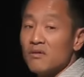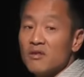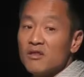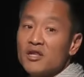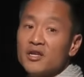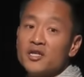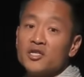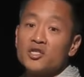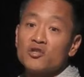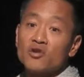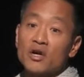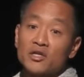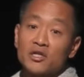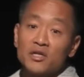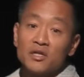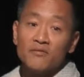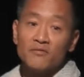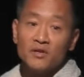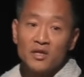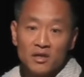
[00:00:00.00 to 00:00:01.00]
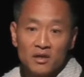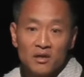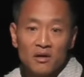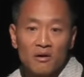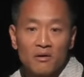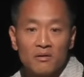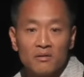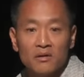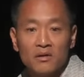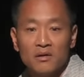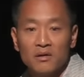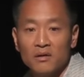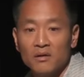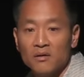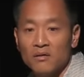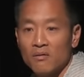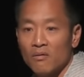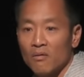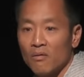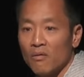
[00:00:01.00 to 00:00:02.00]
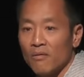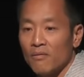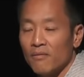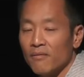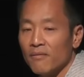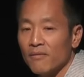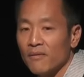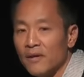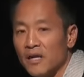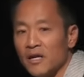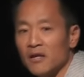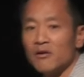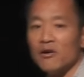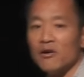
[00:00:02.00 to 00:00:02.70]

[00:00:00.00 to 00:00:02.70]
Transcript: the destruction of ego. In